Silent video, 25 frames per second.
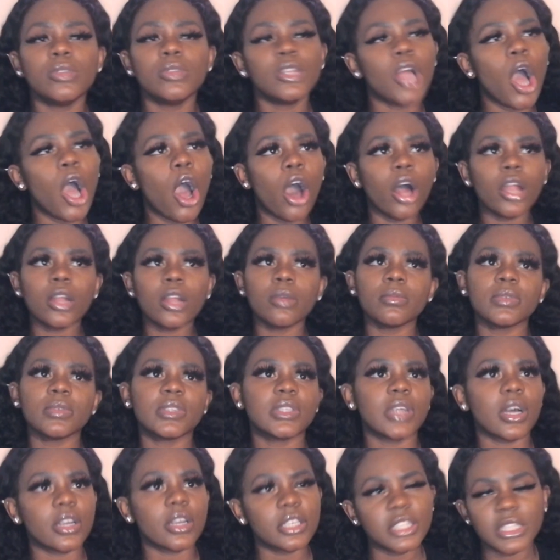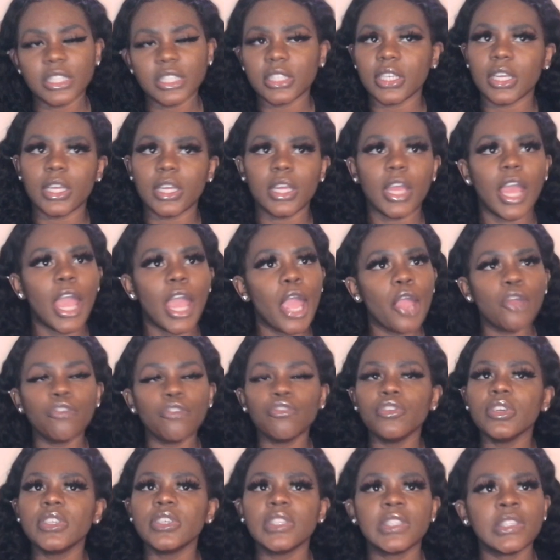All of them was talking shit.
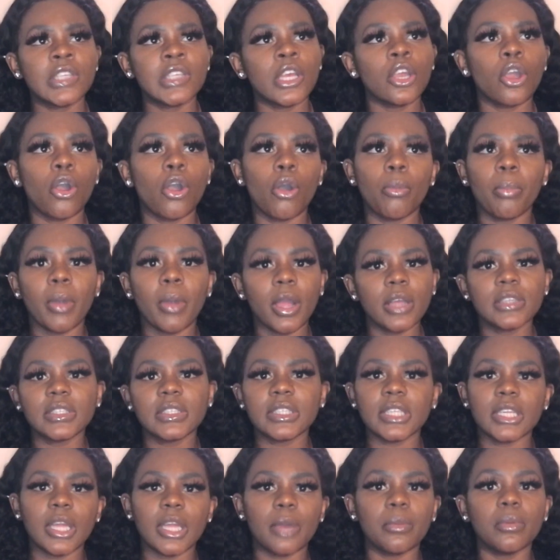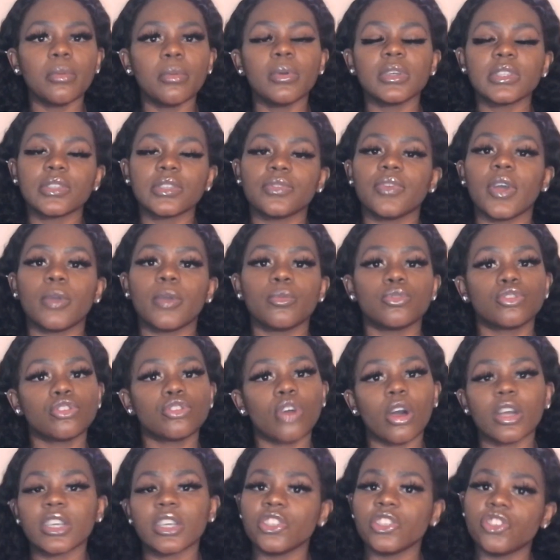Every single person that we wanted to fight was
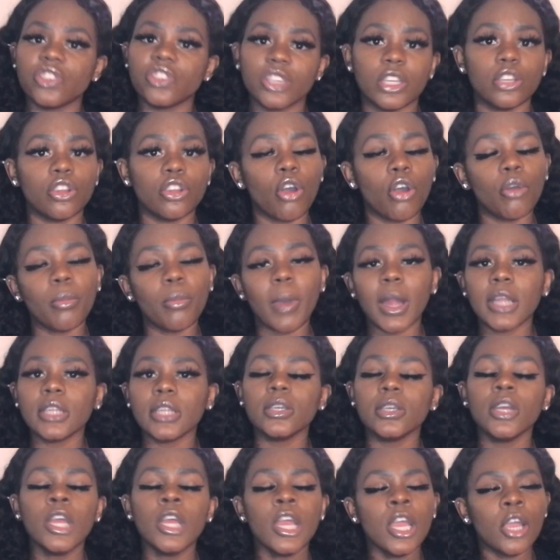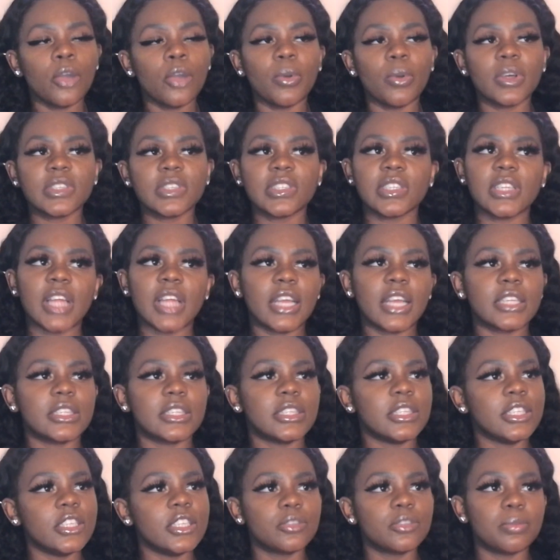talking shit. Nobody, it wasn't like
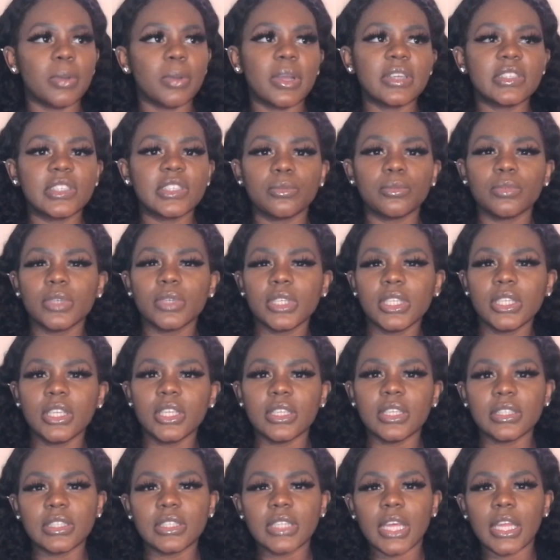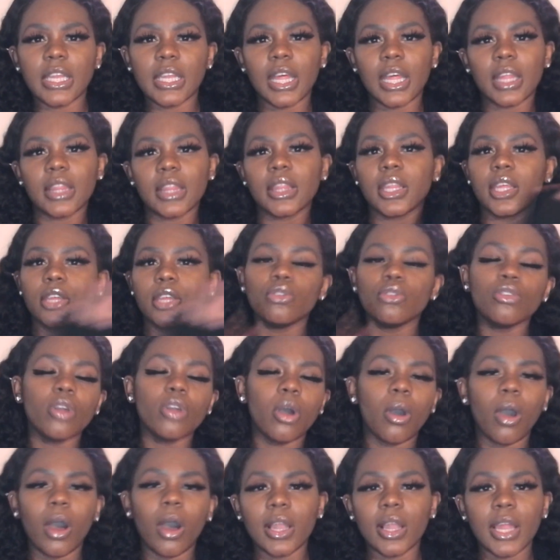this person really didn't say nothing,
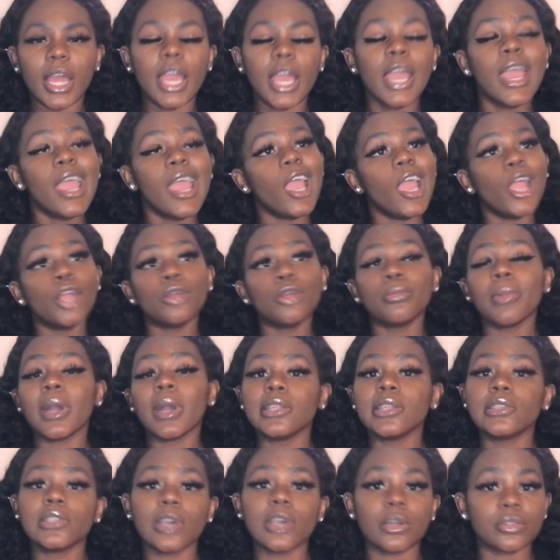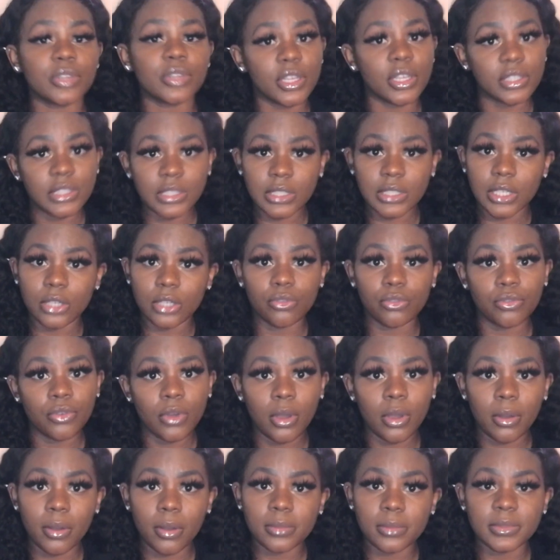all that. Everybody talked their shit. You feel
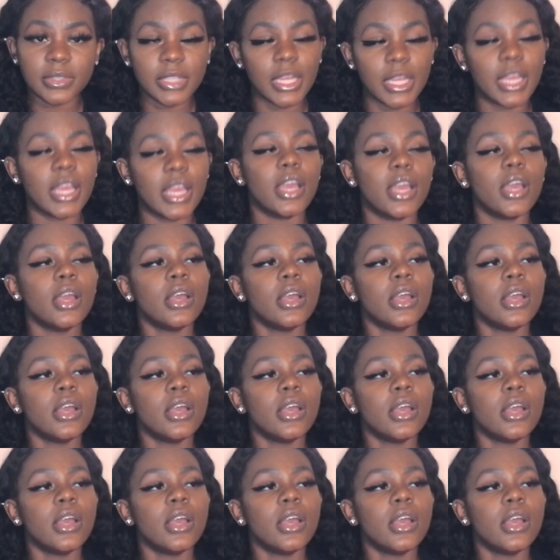what I'm saying?